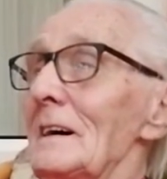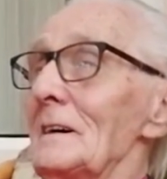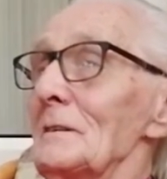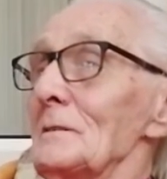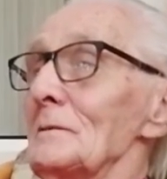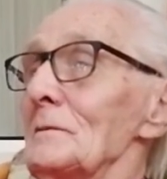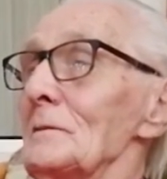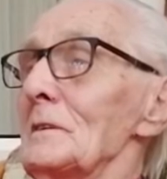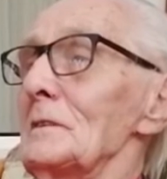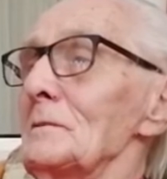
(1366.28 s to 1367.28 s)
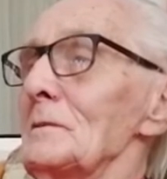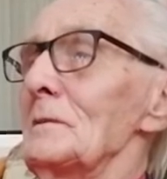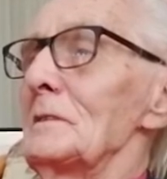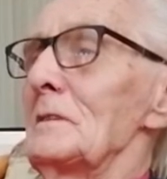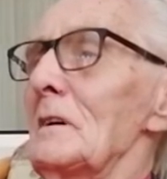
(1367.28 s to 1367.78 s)

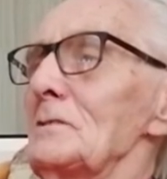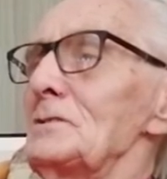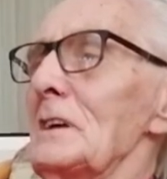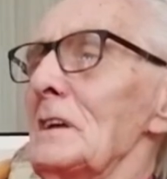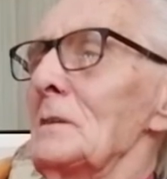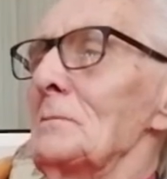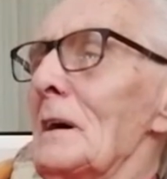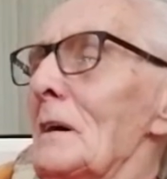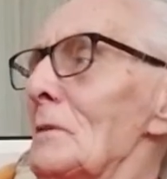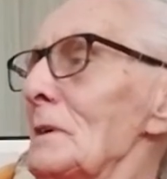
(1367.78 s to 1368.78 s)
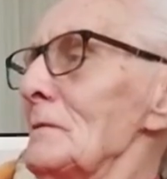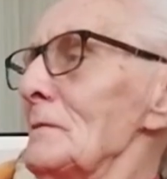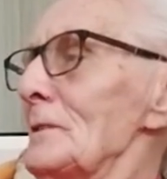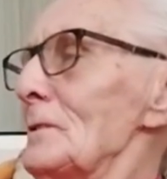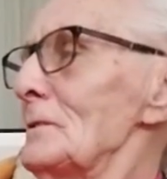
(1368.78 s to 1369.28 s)
I sat in the bar waiting
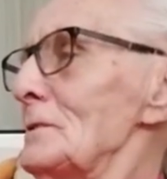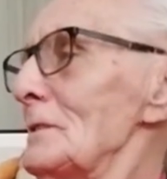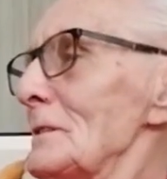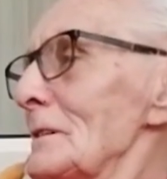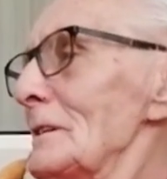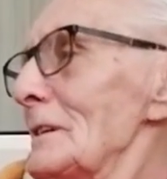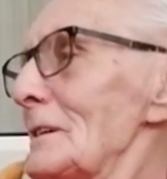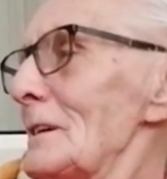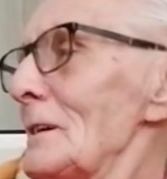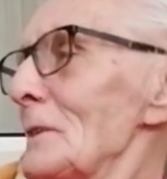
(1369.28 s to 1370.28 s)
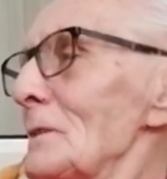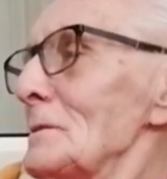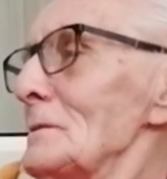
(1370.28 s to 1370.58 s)
for her to come out,